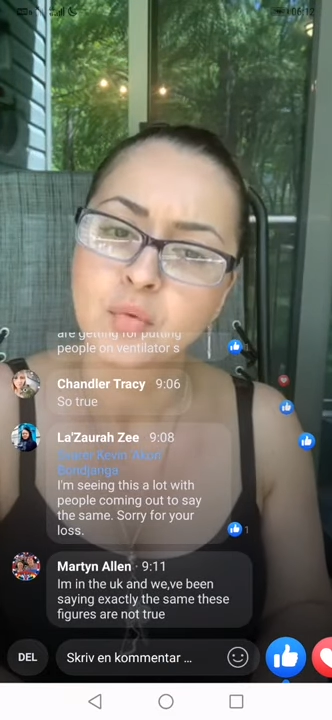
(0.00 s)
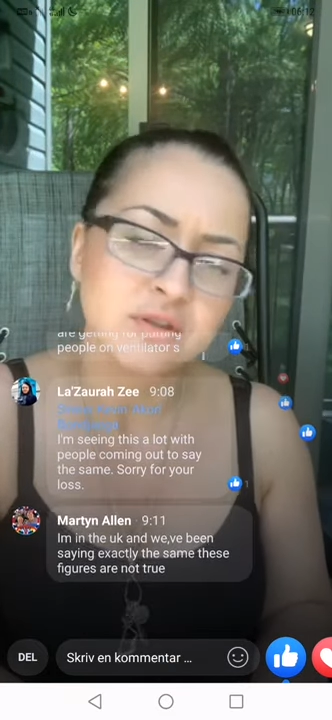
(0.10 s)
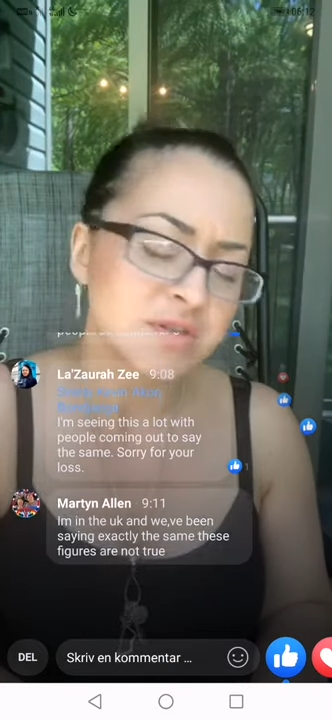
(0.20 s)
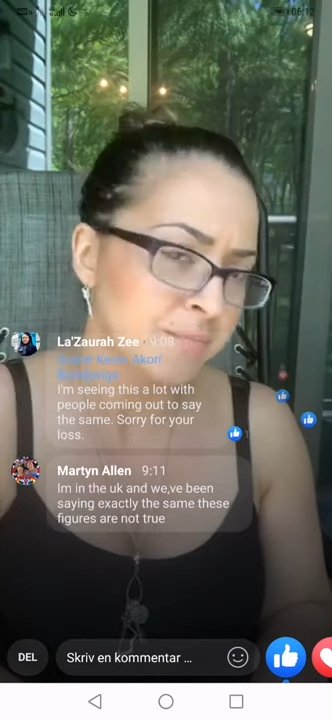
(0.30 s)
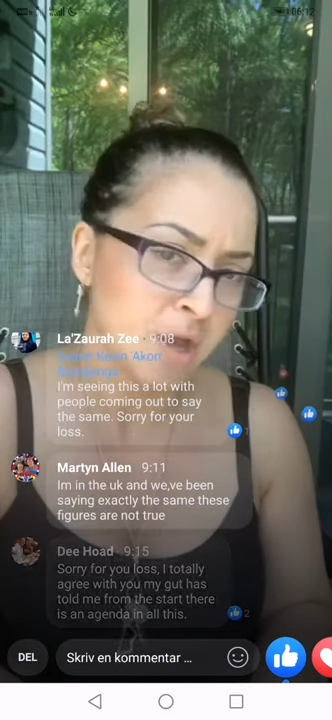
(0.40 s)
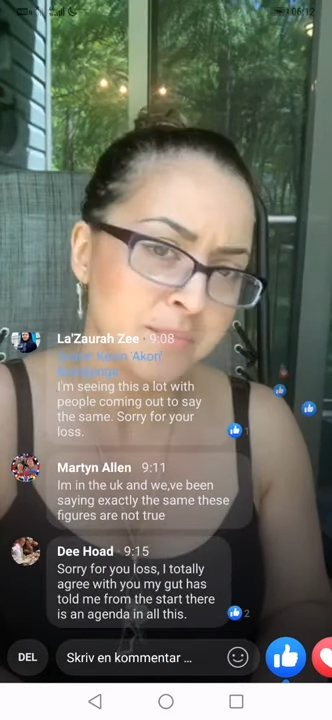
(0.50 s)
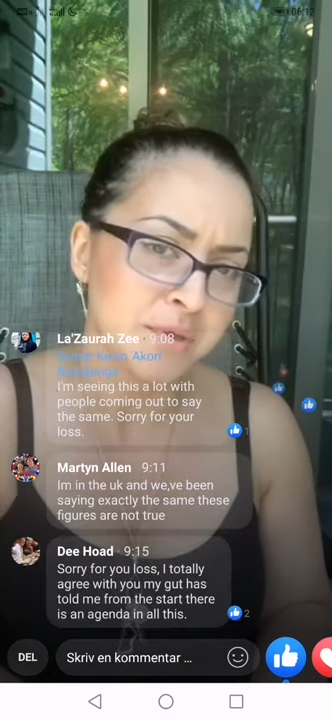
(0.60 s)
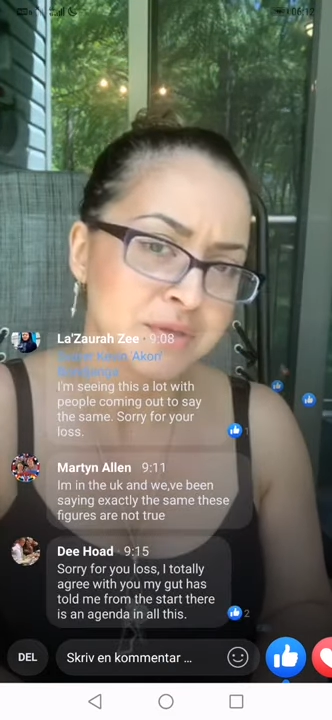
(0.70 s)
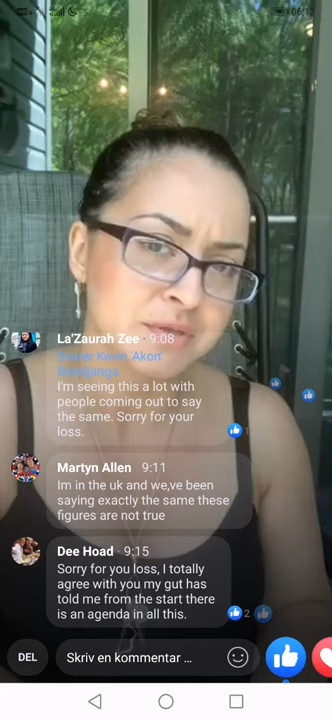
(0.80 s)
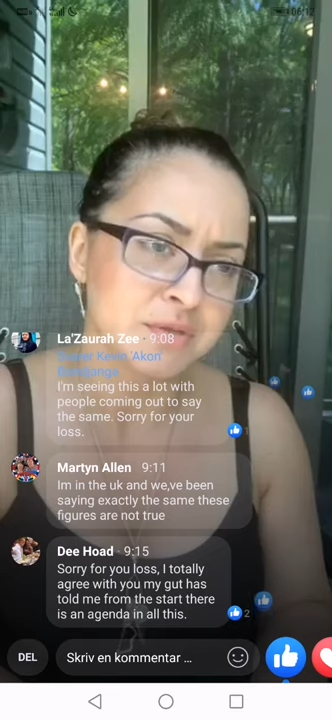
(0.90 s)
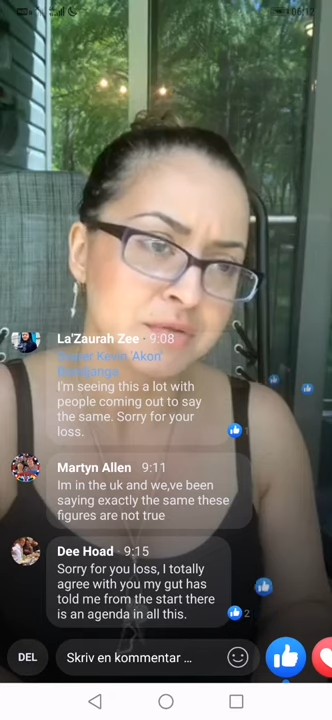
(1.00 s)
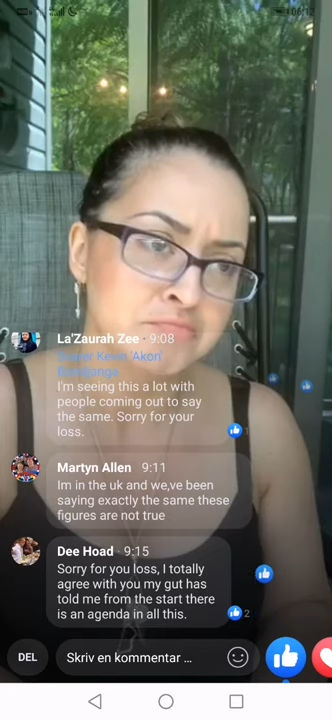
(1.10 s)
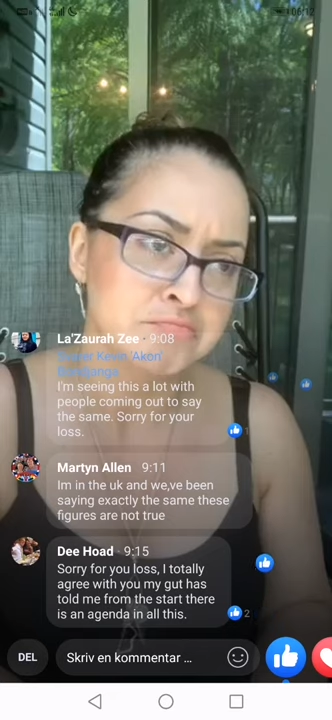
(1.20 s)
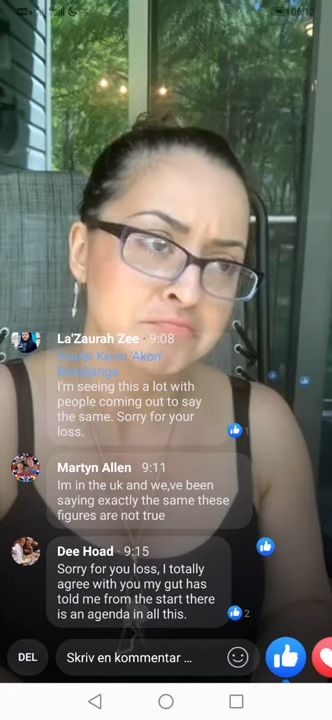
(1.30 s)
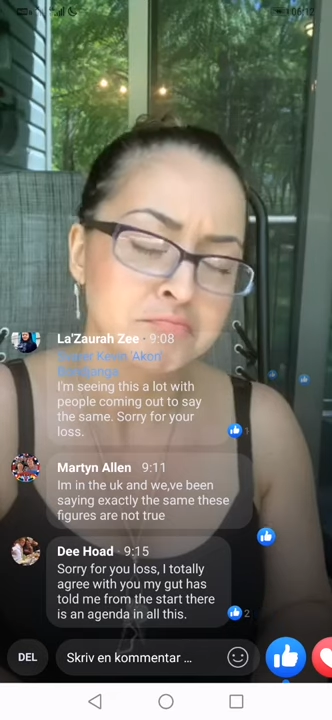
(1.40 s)
What's the purpose?
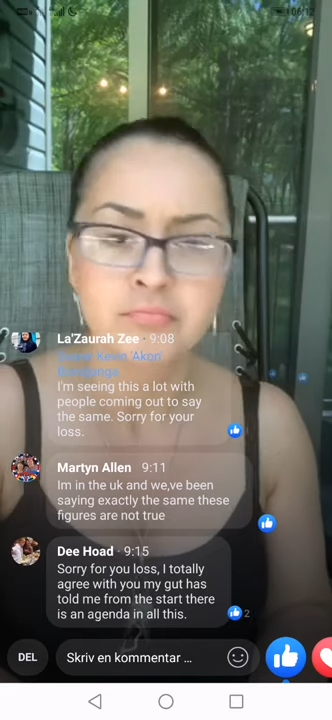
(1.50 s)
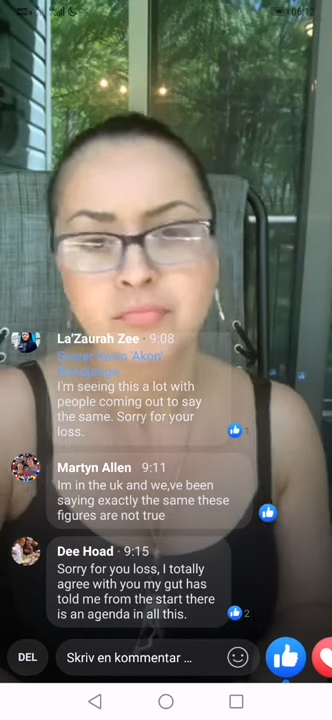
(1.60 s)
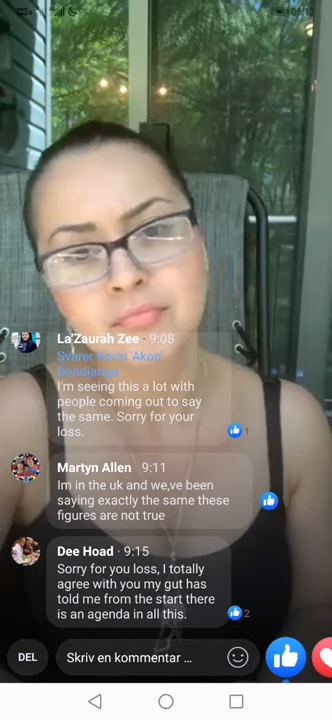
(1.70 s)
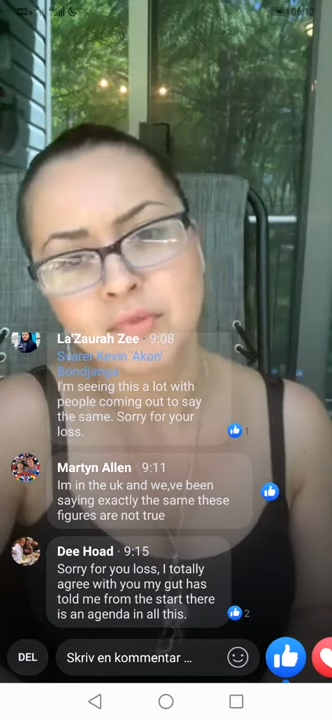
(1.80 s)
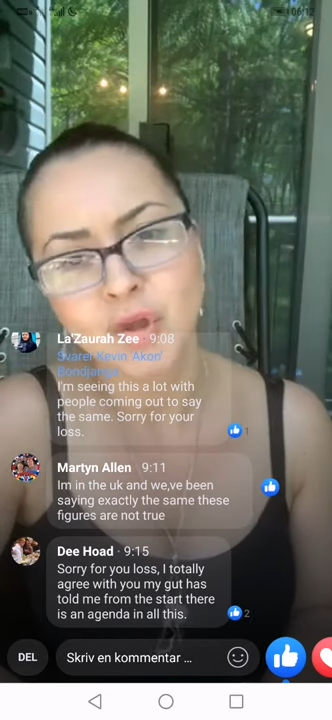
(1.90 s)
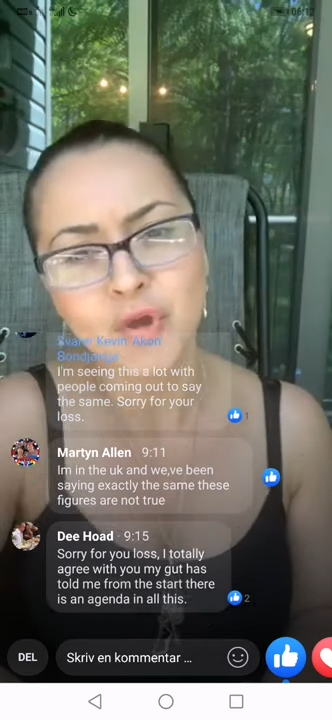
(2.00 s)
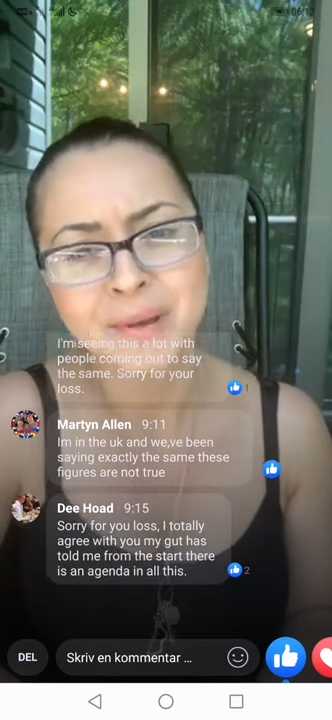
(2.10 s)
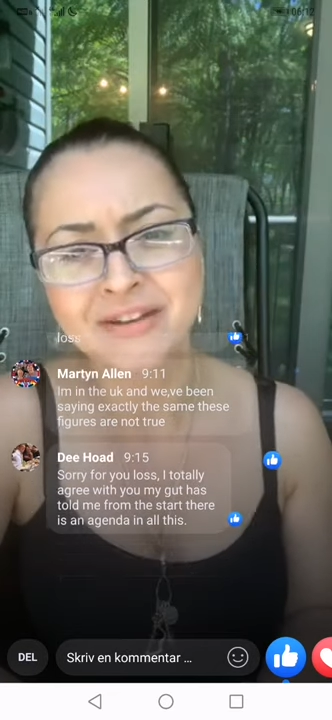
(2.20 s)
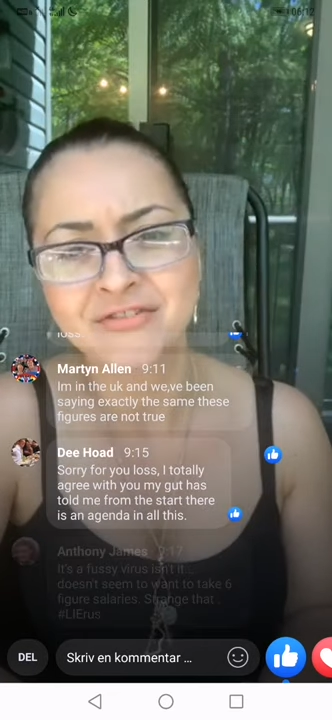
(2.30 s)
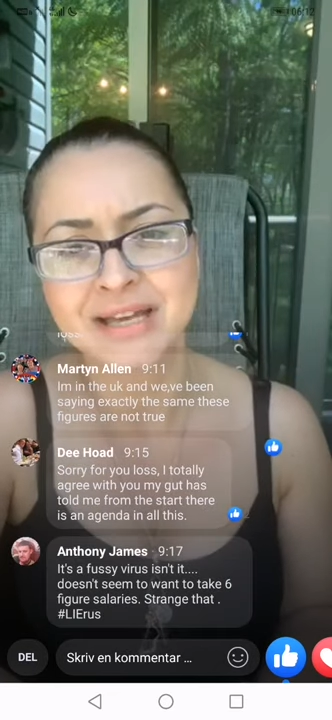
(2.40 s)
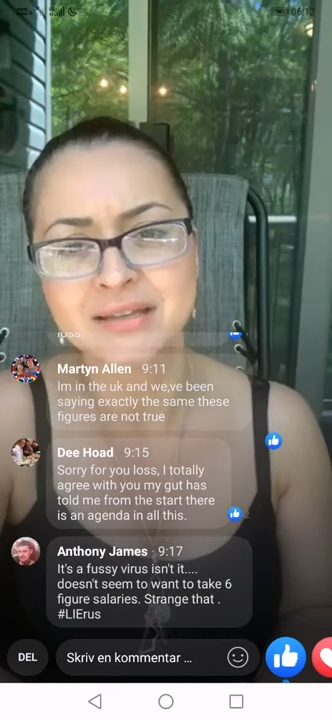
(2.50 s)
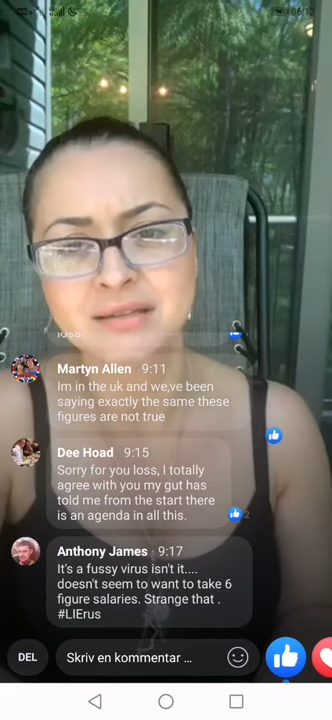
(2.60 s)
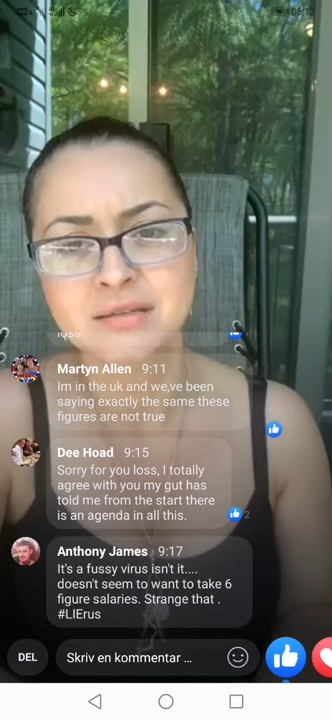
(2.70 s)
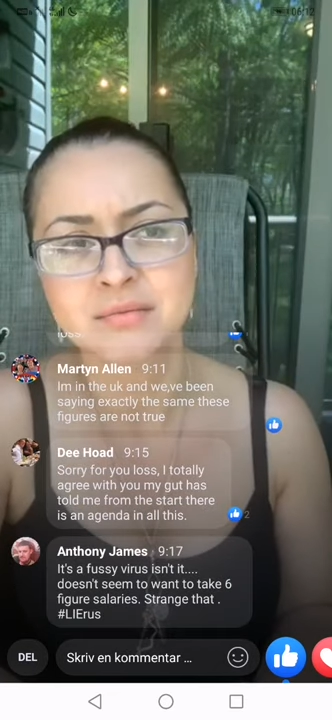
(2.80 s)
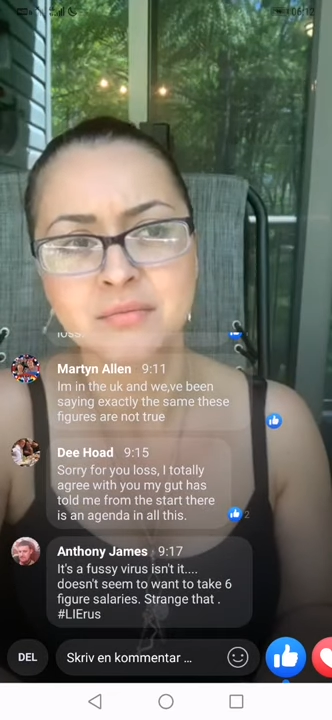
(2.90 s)
Who
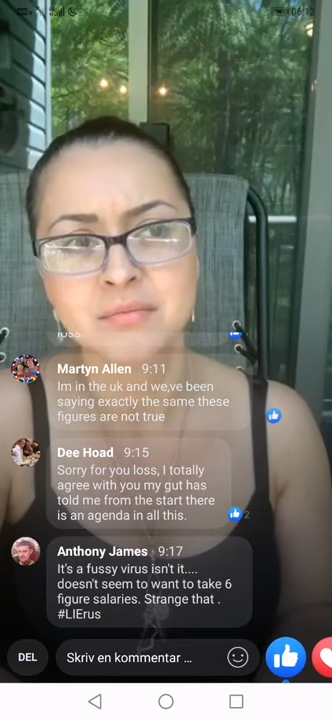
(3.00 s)
benefits?